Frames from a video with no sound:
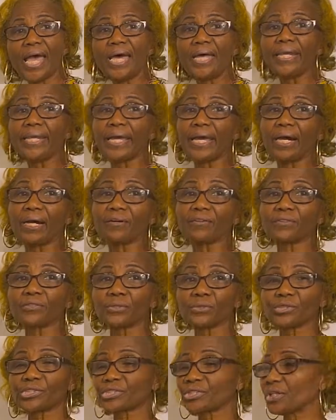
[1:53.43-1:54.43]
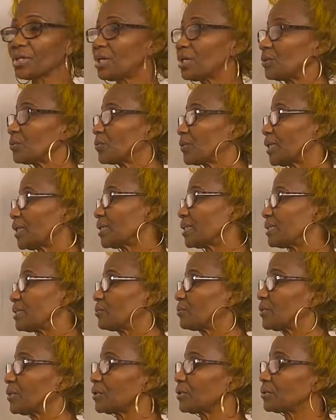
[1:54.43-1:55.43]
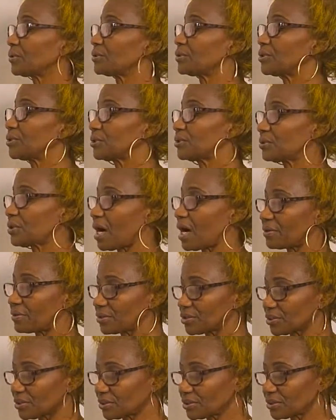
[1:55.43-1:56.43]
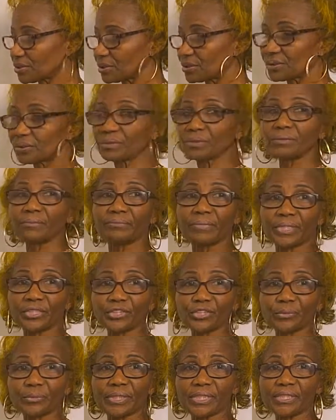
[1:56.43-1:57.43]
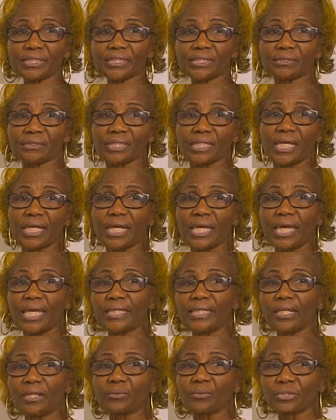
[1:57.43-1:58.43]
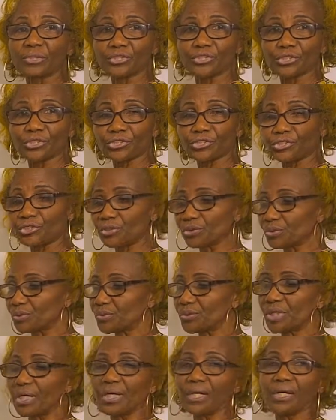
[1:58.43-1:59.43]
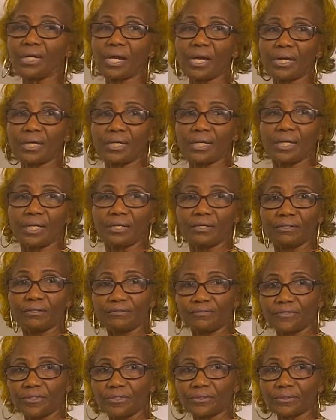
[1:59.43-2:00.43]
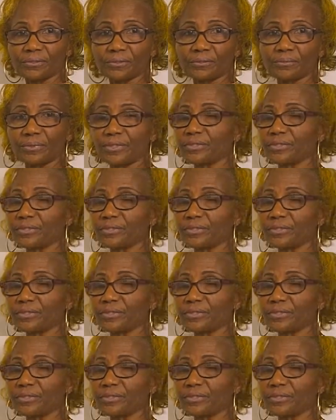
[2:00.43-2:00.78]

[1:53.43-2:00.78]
Now, to start with, we're going to do horizontal measurements, and then we'll just do vertical